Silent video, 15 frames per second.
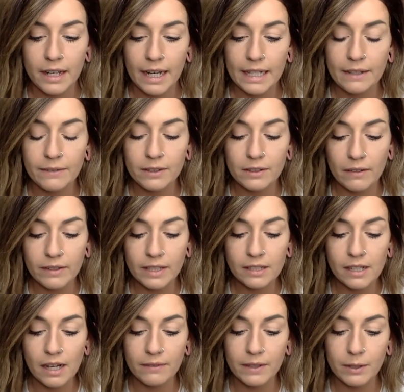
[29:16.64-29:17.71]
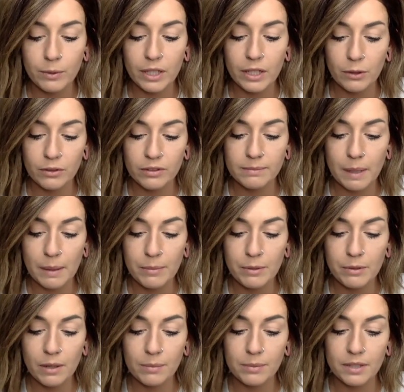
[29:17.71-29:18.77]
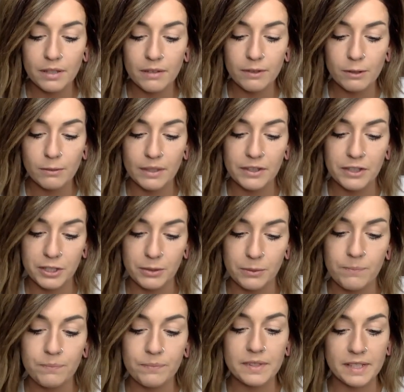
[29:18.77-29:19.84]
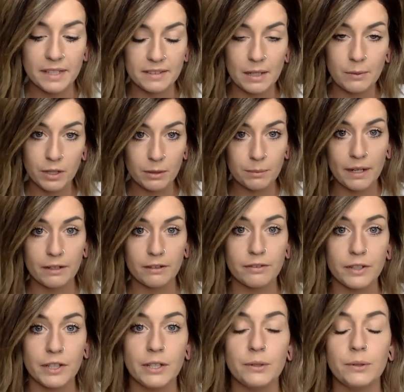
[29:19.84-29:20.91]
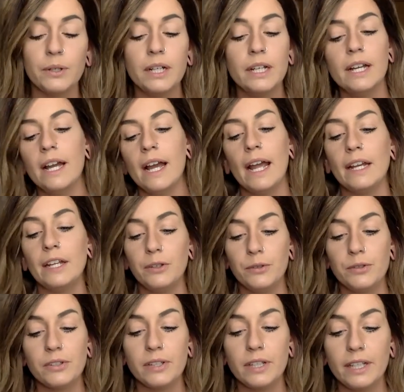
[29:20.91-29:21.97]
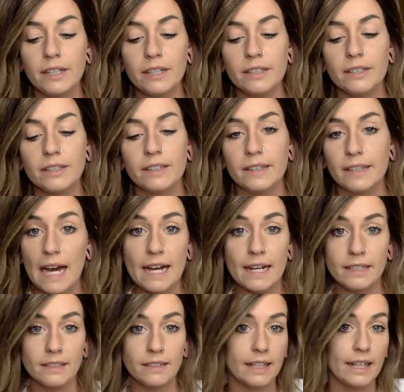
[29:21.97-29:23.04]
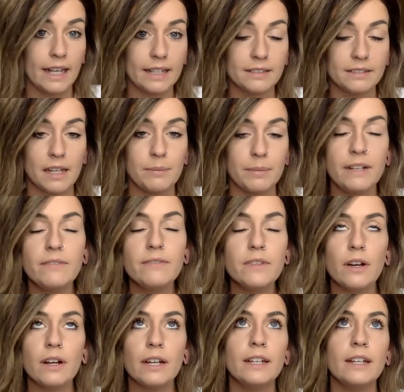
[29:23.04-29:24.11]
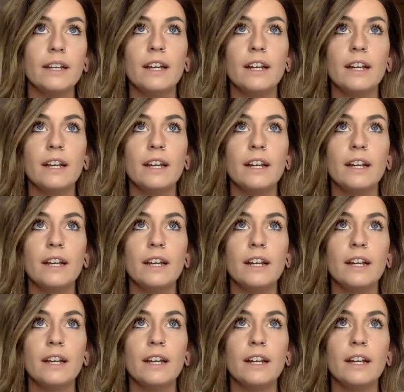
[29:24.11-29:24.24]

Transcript: And if you're loving the coffee, we could always bump you up to the full month too. Does that work better for you? And usually that like ends up, and if not,